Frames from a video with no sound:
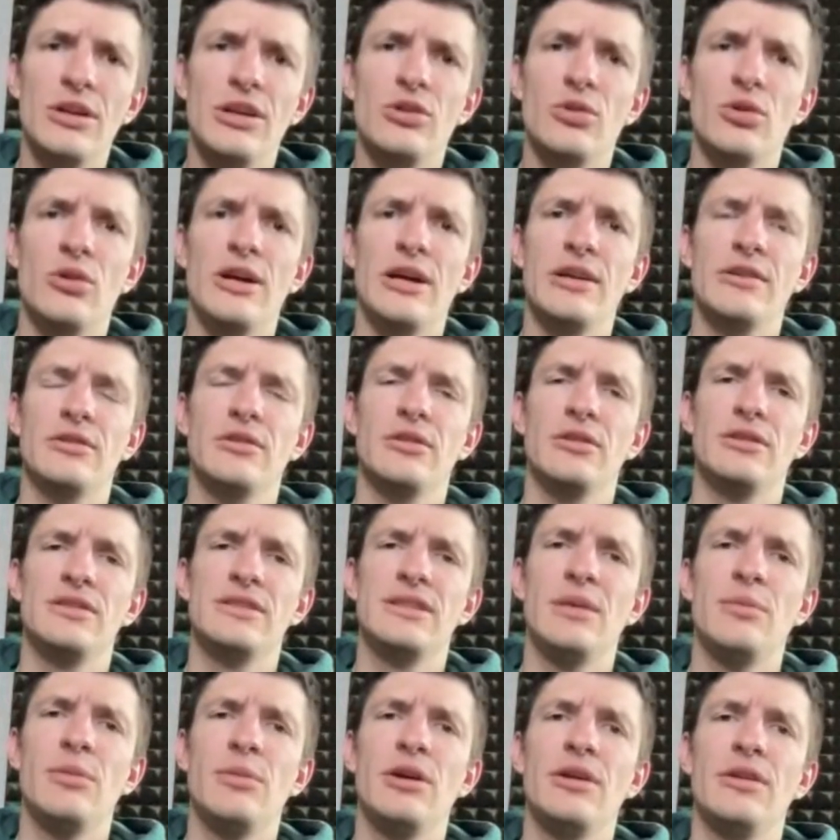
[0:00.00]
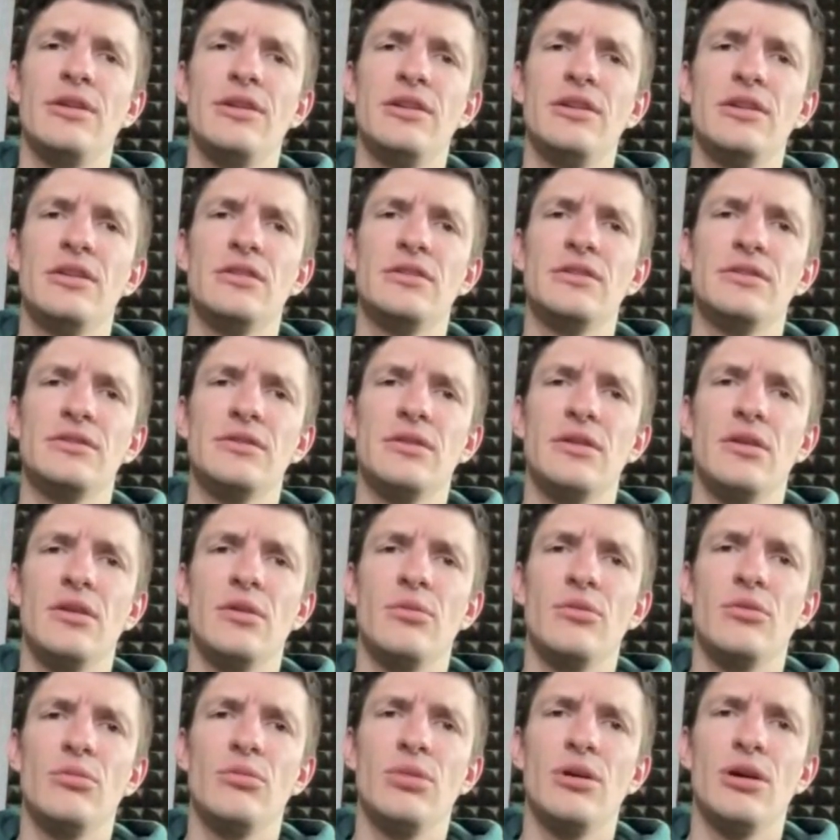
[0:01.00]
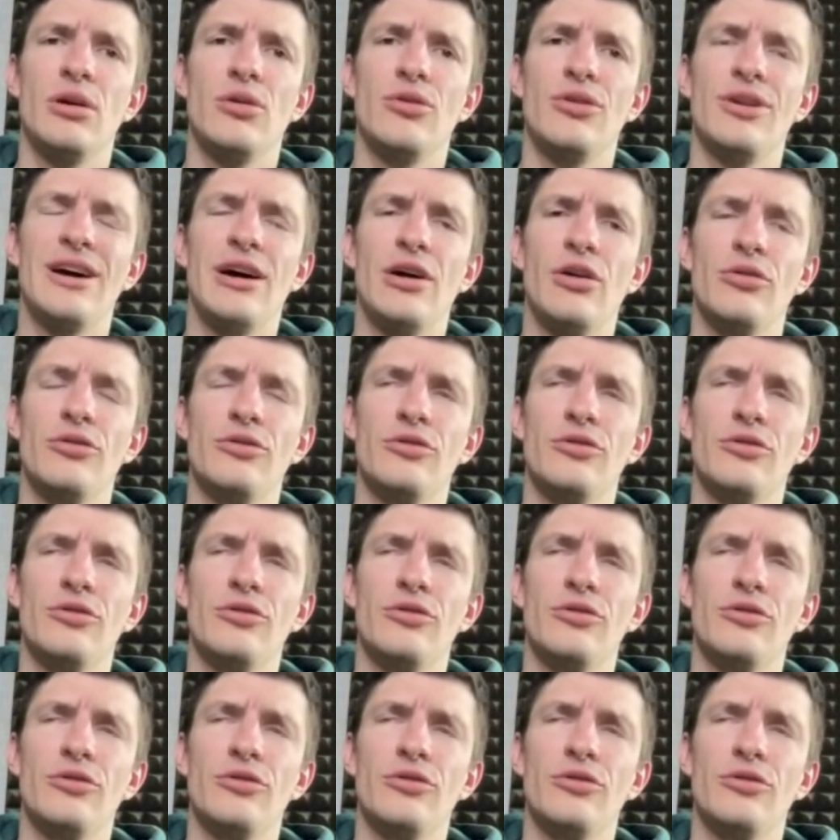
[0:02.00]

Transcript: collected some ideas about how